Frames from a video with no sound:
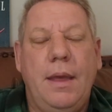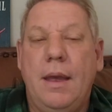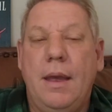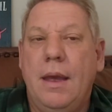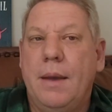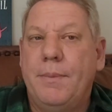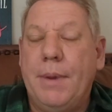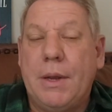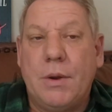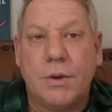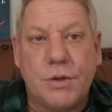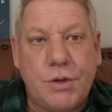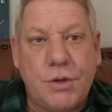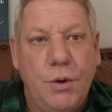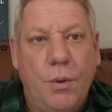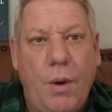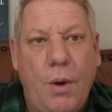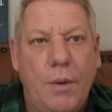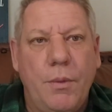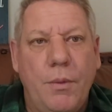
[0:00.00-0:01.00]
Because
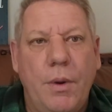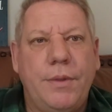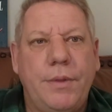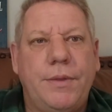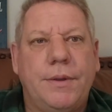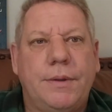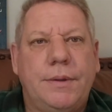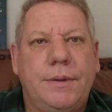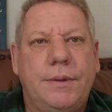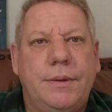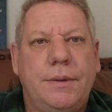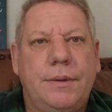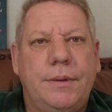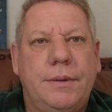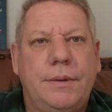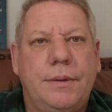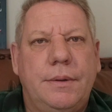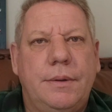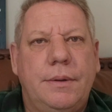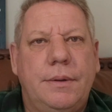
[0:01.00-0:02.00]
you are worth it.
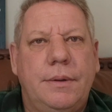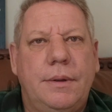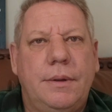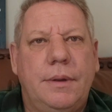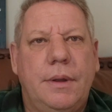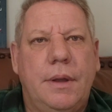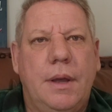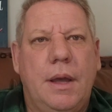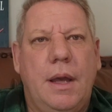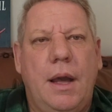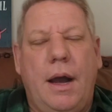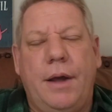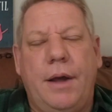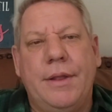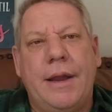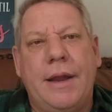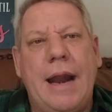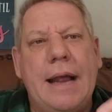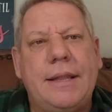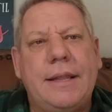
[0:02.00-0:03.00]
On
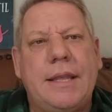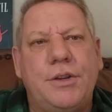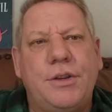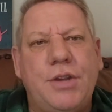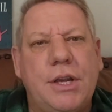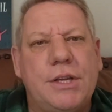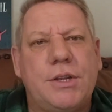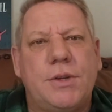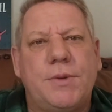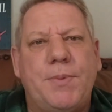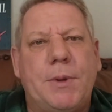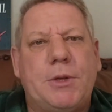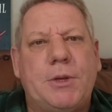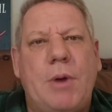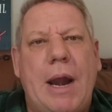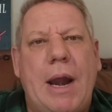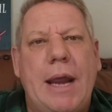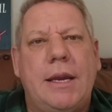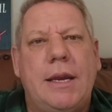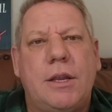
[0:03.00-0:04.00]
the night that Jesus
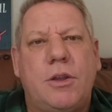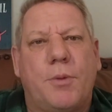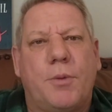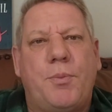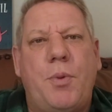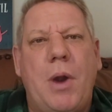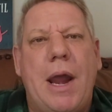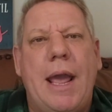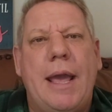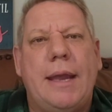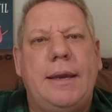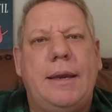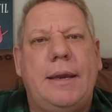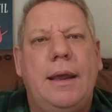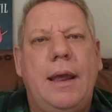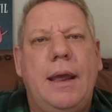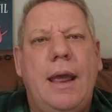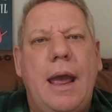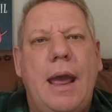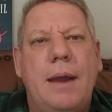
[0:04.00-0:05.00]
betrayed, he took bread
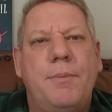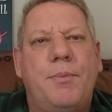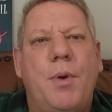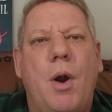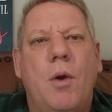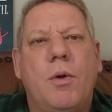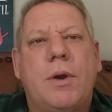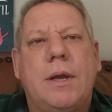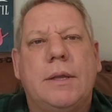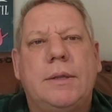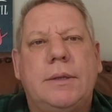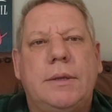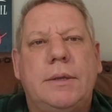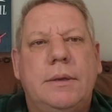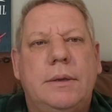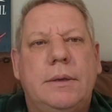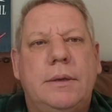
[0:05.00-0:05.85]
and broke it.